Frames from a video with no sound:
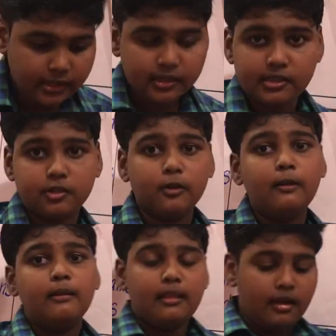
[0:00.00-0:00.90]

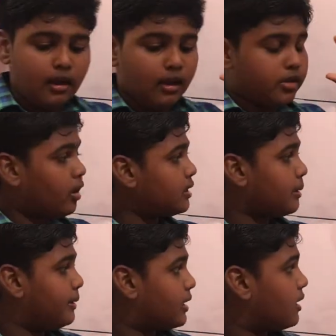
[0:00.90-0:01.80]
So North
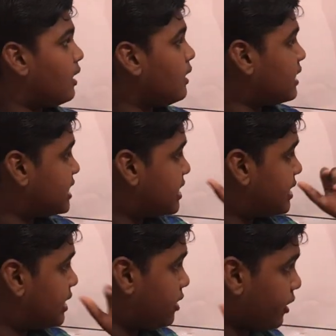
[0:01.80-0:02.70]
America is
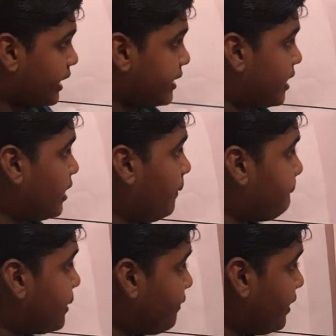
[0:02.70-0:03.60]
located
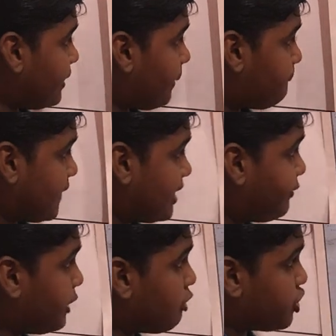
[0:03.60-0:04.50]
between the
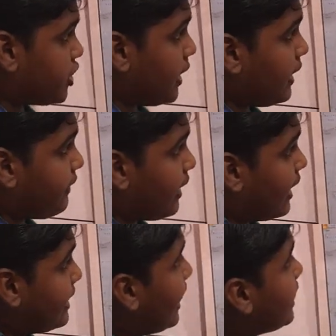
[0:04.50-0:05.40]
Pacific Ocean and the
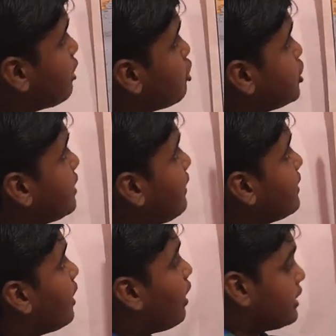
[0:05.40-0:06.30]
Atlantic Ocean and the
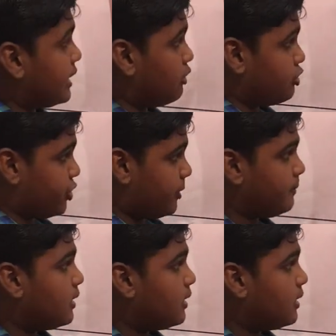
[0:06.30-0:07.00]
Arctic Ocean.